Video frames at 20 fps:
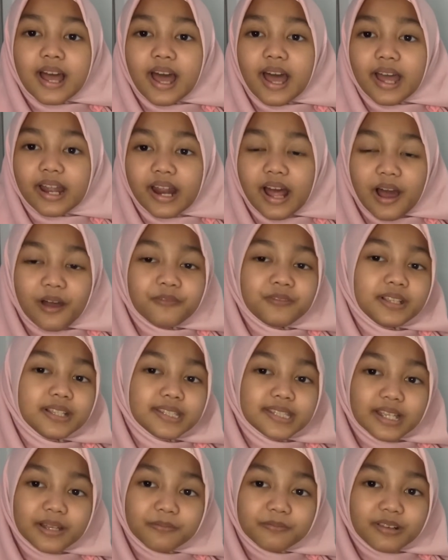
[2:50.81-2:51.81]
and have the
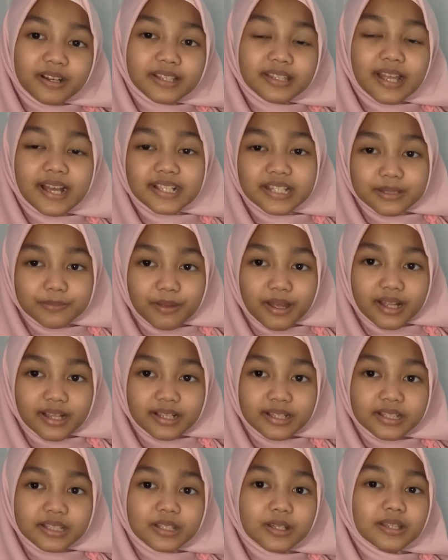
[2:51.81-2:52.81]
same right as men,
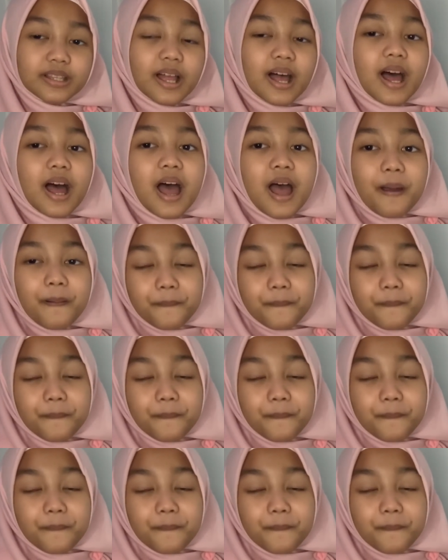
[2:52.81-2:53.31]
so that